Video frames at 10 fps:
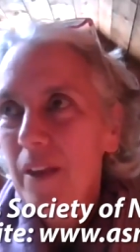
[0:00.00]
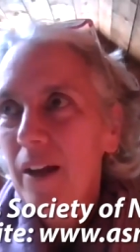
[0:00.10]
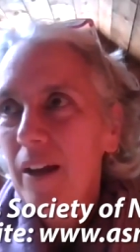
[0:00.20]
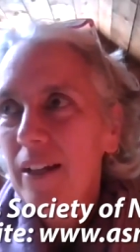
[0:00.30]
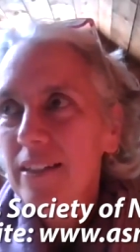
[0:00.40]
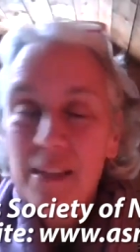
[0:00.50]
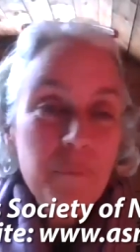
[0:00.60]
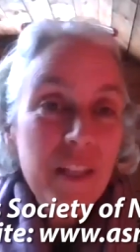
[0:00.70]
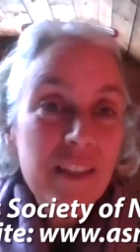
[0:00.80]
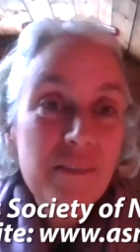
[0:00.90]
uh,
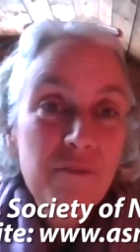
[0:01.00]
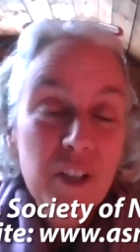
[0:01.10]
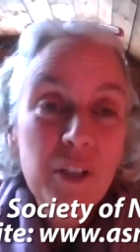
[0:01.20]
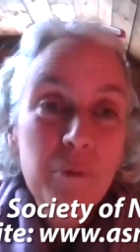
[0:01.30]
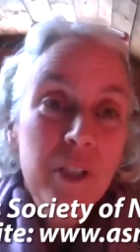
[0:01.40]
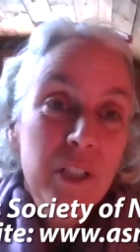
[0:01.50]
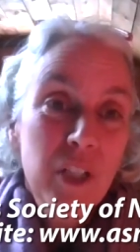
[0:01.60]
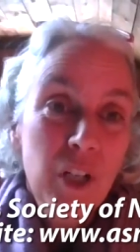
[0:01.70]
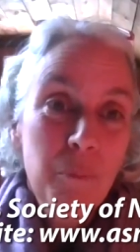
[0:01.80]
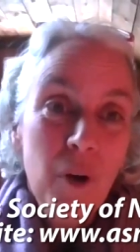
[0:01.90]
something that's very real in
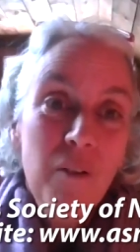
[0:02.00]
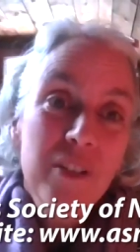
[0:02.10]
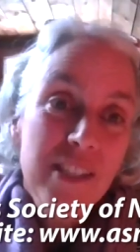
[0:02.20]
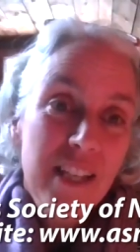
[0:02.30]
our province,